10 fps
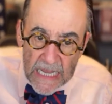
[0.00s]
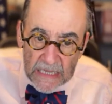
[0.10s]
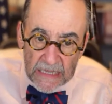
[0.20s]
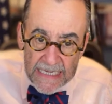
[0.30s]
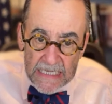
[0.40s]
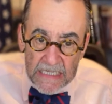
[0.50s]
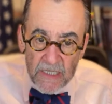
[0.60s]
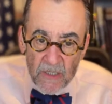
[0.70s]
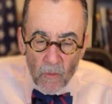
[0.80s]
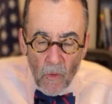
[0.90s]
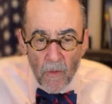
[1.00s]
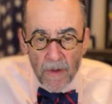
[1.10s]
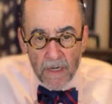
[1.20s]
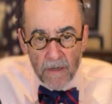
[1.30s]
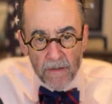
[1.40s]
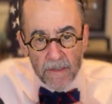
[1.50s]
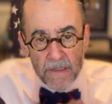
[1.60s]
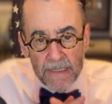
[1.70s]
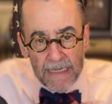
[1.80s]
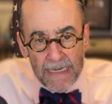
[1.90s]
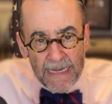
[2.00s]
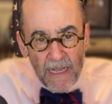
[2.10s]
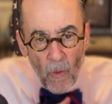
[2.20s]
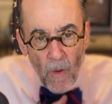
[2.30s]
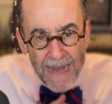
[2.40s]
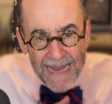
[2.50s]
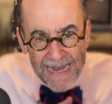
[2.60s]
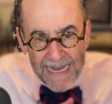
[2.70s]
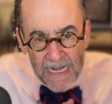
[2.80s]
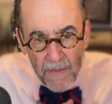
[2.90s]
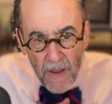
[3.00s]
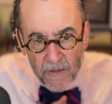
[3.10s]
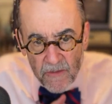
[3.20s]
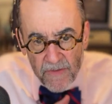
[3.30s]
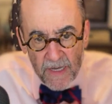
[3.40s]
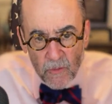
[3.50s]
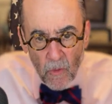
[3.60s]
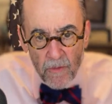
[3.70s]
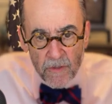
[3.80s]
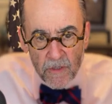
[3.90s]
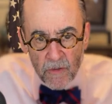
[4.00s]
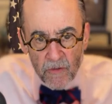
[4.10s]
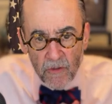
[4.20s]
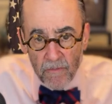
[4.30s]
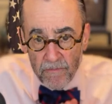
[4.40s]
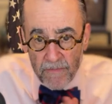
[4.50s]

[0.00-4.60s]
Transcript: Lynn's Warriors, L Y N N apostrophe S Warriors on YouTube.